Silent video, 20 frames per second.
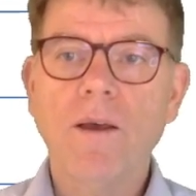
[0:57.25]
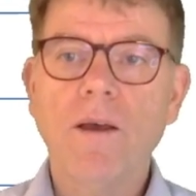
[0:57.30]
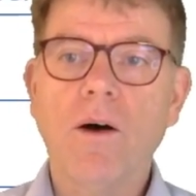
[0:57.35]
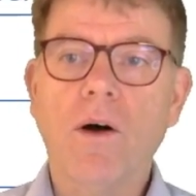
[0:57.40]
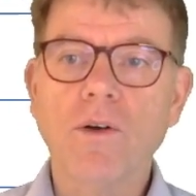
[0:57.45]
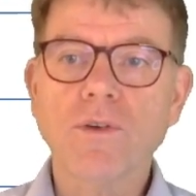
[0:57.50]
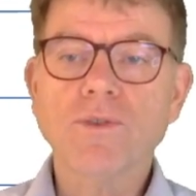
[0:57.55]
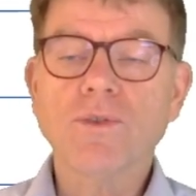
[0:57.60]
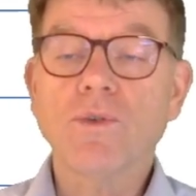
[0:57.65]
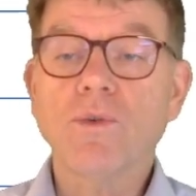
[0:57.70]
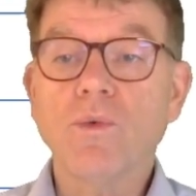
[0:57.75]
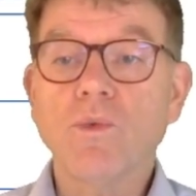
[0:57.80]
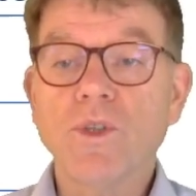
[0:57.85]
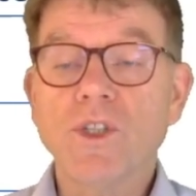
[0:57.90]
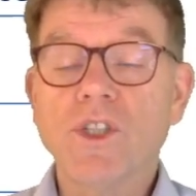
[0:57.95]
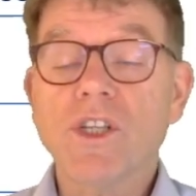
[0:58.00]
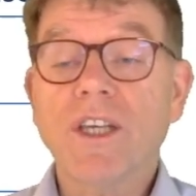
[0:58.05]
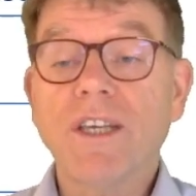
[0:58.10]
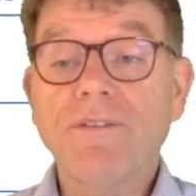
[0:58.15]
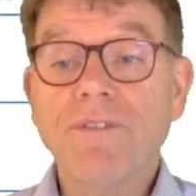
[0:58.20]
Also,
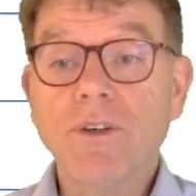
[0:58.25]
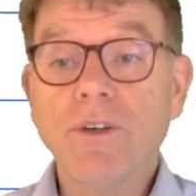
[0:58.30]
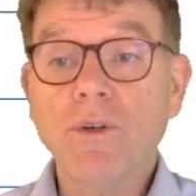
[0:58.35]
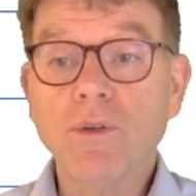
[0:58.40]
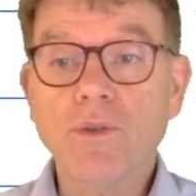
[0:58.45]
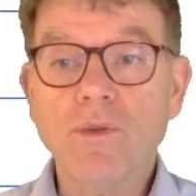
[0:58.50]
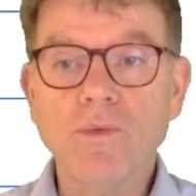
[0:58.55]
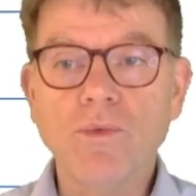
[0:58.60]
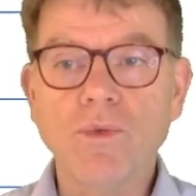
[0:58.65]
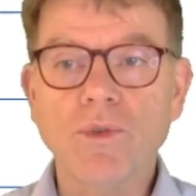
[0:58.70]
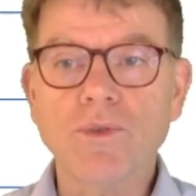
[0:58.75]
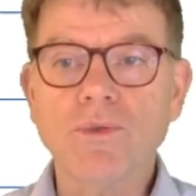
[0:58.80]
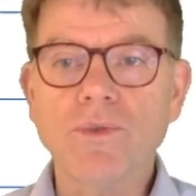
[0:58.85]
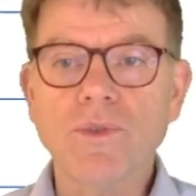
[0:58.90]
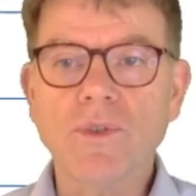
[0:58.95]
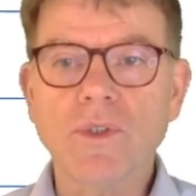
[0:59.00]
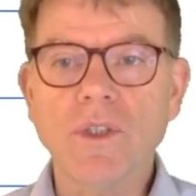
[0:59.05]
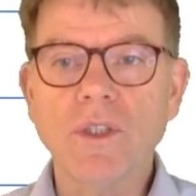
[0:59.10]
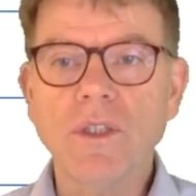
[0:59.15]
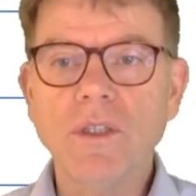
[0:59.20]
which key figure you want to
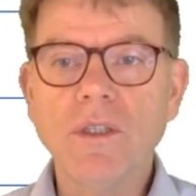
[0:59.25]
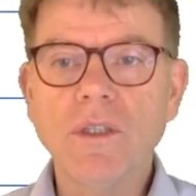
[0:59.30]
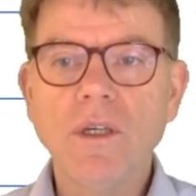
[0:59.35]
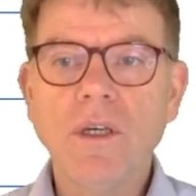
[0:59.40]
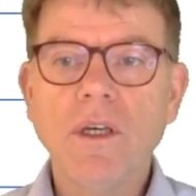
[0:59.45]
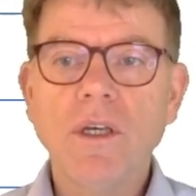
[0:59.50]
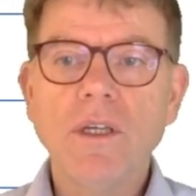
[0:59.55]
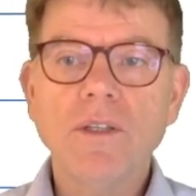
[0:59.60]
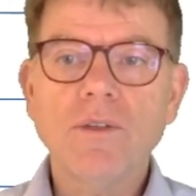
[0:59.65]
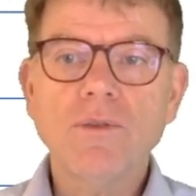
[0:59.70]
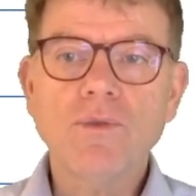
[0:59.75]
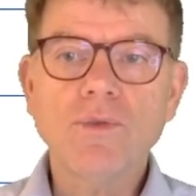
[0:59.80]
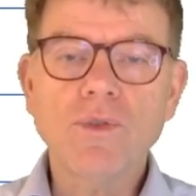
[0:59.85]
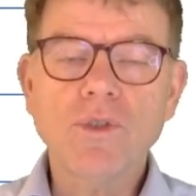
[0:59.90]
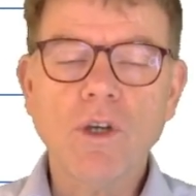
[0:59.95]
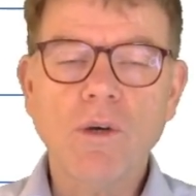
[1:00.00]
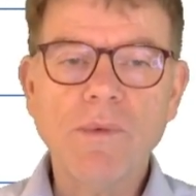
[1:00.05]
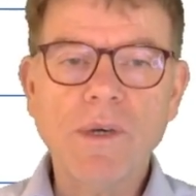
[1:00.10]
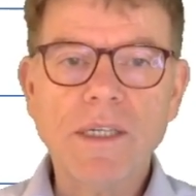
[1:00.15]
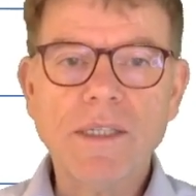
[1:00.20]
see. To
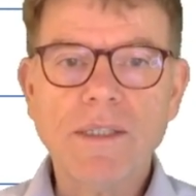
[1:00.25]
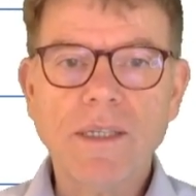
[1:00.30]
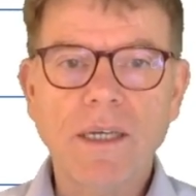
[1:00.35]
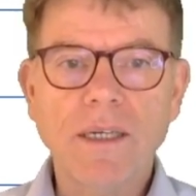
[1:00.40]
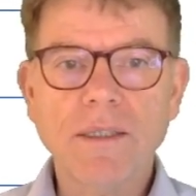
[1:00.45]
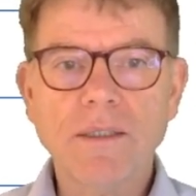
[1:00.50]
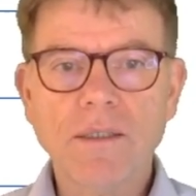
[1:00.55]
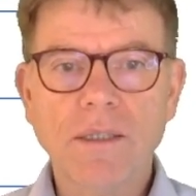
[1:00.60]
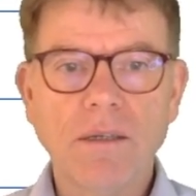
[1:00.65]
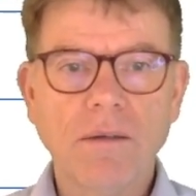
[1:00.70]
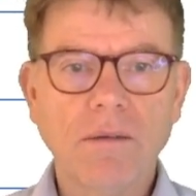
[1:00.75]
some extent,